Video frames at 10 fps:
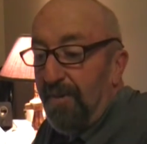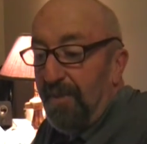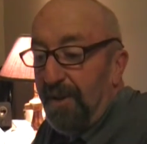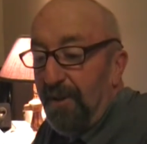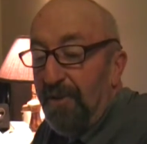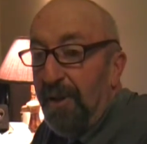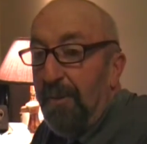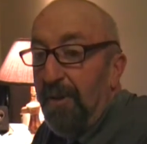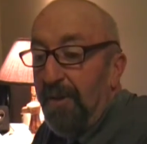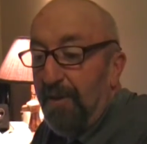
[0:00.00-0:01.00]

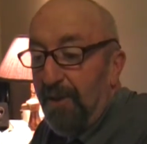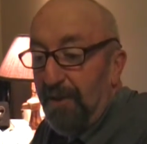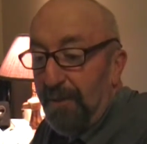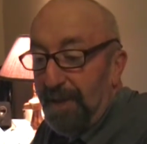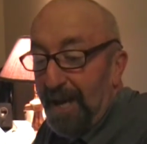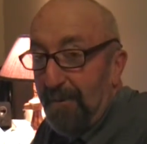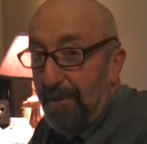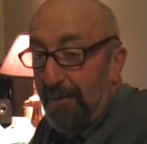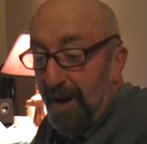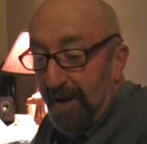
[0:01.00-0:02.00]
Since my dad
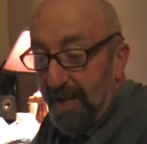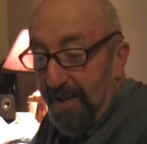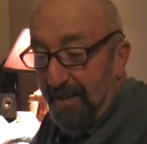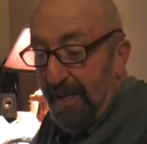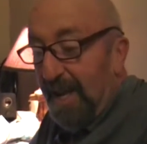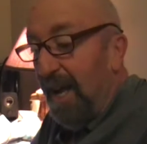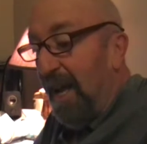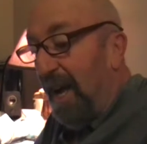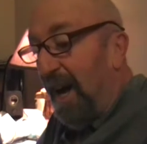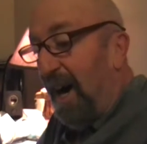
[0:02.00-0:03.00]
was American,
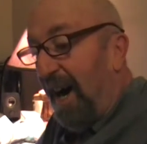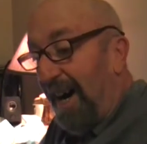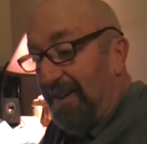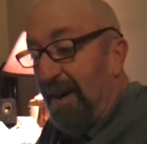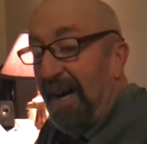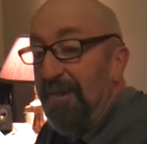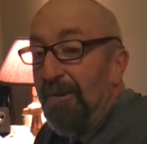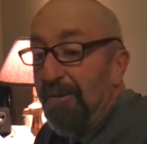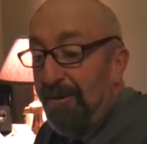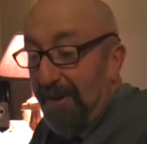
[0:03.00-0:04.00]
I
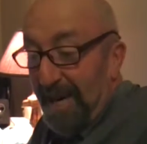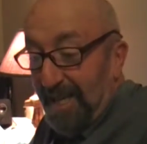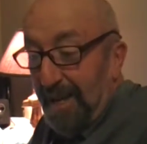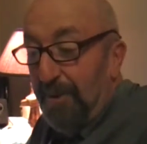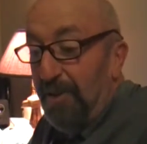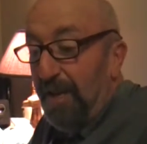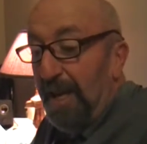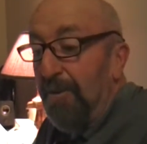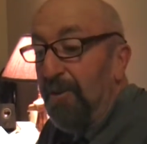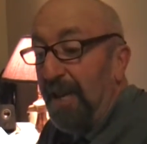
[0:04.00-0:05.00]
know for a fact he was
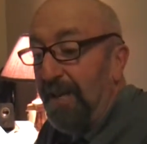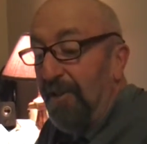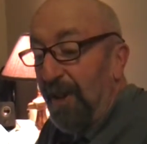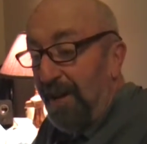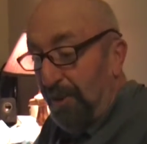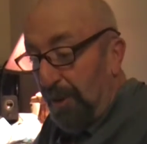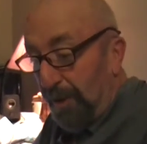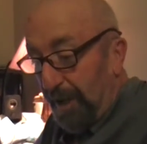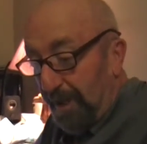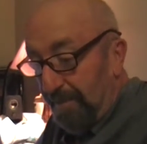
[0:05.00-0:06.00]
getting his ass
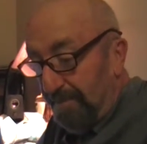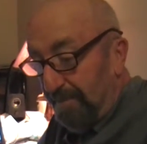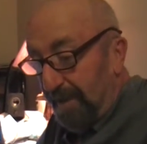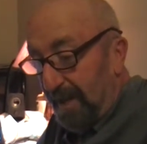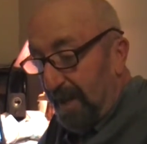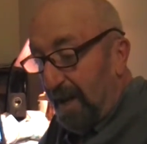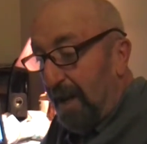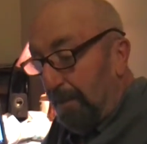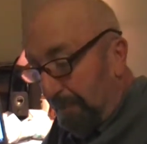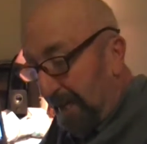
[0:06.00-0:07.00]
rode
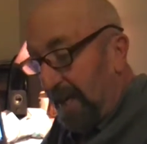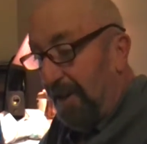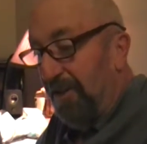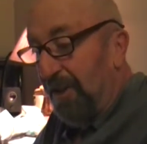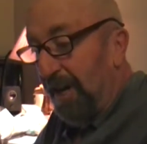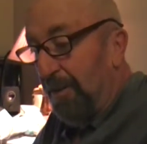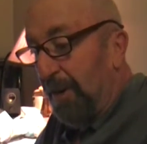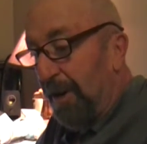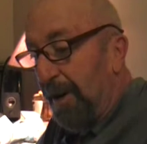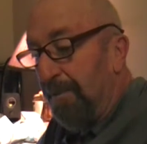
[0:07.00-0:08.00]
being on this side of the
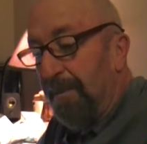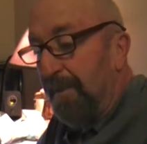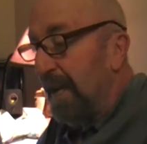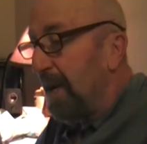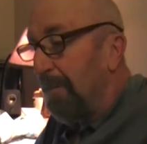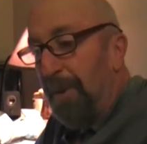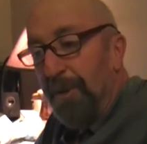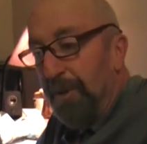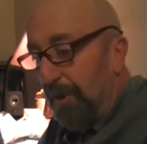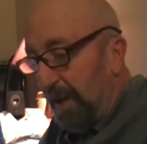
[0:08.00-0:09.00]
border.
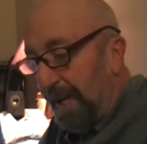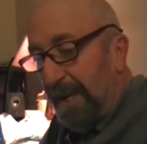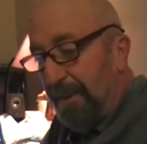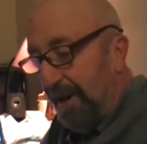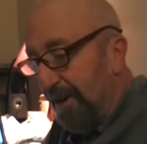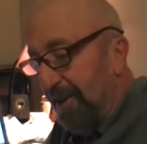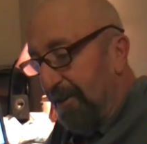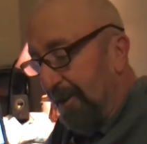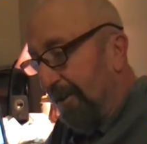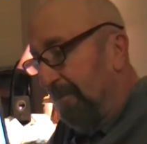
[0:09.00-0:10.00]
People don't like
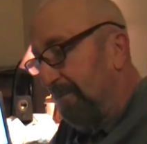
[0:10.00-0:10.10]
Americans here.